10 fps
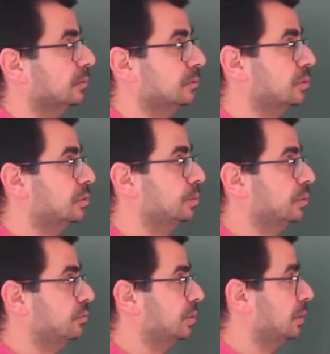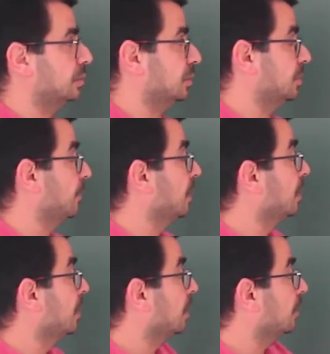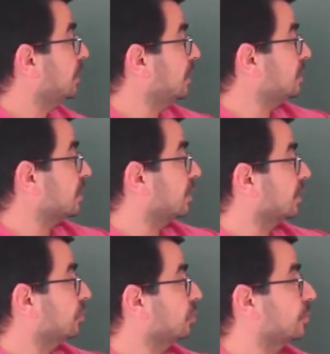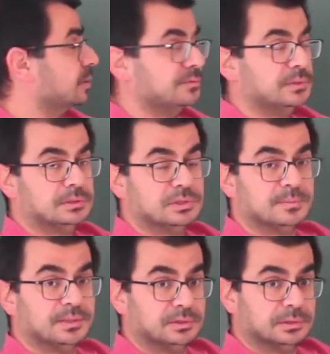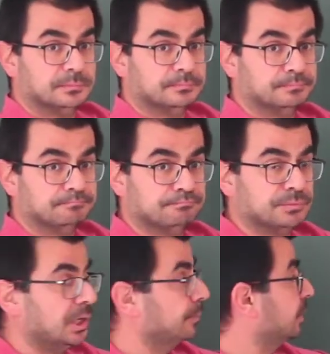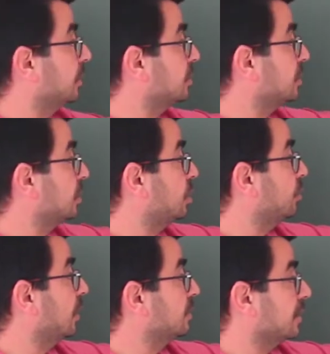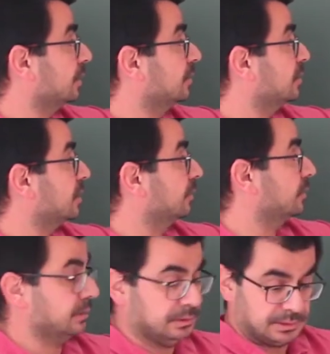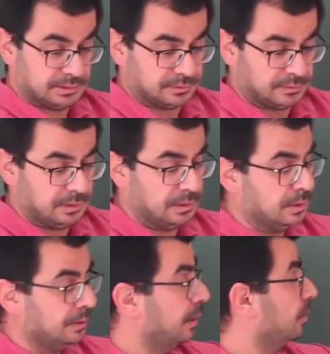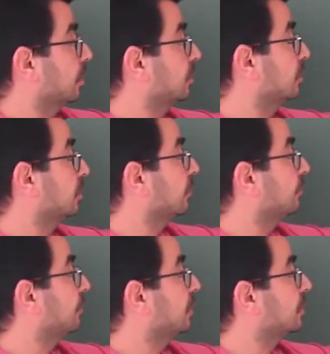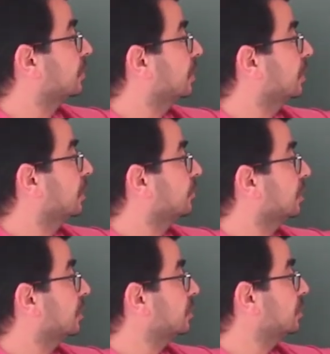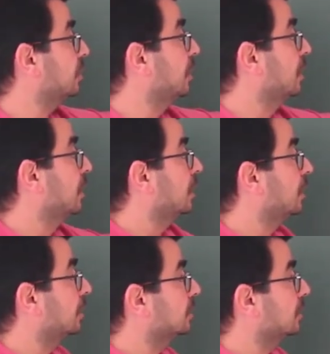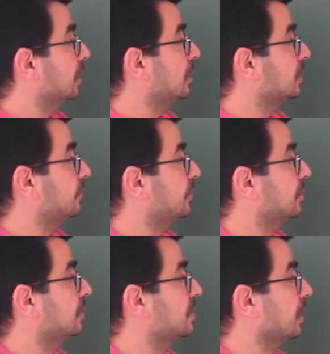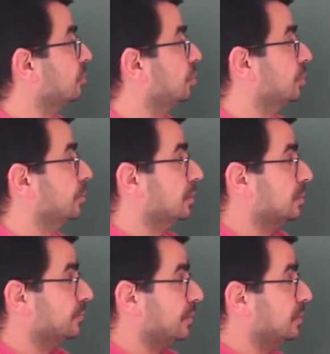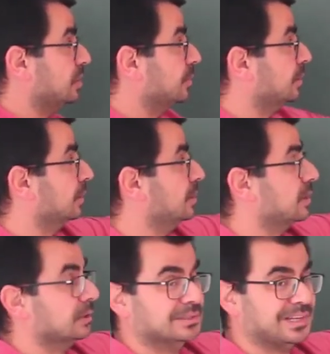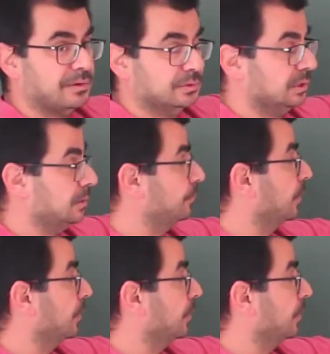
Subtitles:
on the distribution of charges. Now, these are not going to be spherically symmetric, right, because this Q1 is not at the center, at least not according to the figure given there. So the electric field is not going to be spherically symmetric inside this cavity.